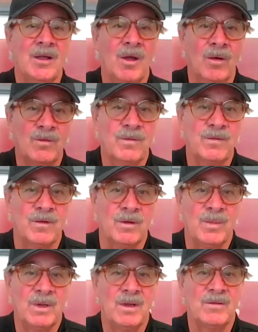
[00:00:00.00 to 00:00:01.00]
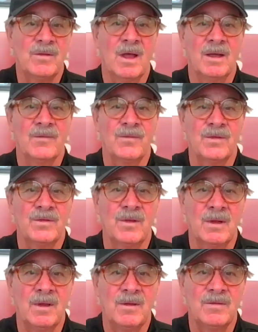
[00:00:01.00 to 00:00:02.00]
goes to, but he's got
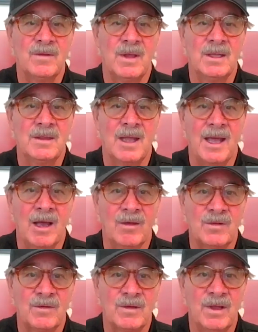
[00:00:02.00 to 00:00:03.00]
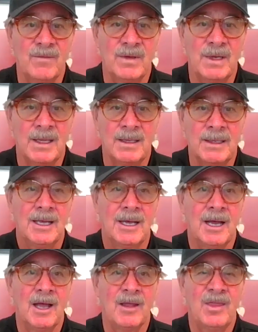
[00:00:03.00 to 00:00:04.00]
facilities in the house he's living in.
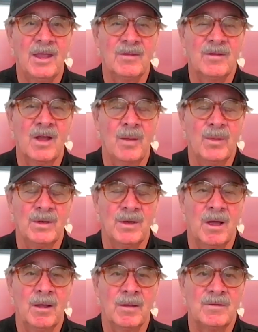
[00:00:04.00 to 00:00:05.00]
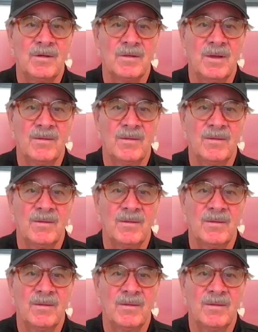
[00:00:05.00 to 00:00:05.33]
I think it's common knowledge he's